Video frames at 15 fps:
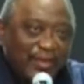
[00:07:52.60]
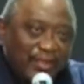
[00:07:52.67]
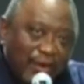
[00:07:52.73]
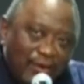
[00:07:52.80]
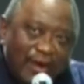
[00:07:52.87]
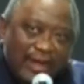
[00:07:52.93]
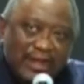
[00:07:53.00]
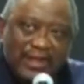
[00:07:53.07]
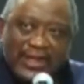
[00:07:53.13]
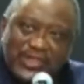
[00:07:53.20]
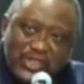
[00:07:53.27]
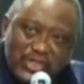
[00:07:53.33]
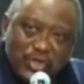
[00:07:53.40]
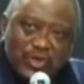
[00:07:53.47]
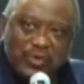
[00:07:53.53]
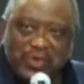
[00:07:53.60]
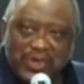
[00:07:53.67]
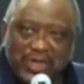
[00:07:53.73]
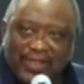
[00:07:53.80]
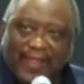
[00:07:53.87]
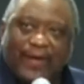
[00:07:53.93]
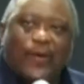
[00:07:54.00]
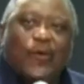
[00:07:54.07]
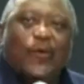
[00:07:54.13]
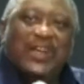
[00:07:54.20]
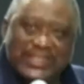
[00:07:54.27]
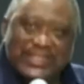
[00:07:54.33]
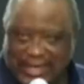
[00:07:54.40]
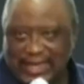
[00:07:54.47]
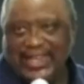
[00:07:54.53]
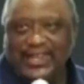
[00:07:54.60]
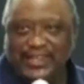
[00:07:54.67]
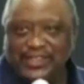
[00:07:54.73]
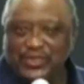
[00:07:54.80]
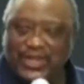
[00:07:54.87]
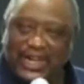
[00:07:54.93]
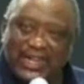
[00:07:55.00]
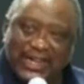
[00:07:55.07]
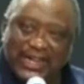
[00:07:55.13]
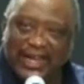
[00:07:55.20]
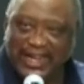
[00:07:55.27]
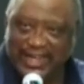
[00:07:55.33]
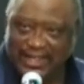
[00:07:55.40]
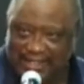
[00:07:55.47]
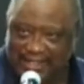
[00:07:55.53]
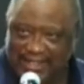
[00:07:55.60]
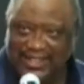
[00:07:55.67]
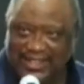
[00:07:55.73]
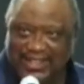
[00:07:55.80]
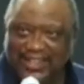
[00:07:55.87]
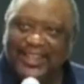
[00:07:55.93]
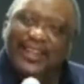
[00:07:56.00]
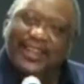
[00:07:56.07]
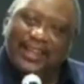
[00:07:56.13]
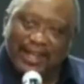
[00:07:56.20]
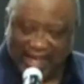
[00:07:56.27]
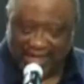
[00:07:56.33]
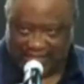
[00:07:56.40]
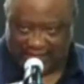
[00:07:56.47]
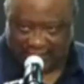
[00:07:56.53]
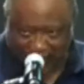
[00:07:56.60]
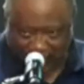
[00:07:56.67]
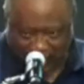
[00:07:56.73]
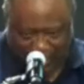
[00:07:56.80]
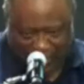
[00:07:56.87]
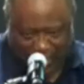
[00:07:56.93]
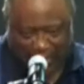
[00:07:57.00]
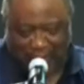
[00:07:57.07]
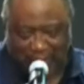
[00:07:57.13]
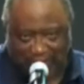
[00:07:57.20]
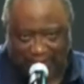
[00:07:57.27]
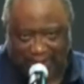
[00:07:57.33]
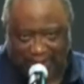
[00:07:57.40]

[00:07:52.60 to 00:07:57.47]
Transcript: the one that showed me in the worst light, you can guarantee Kanja will forward me.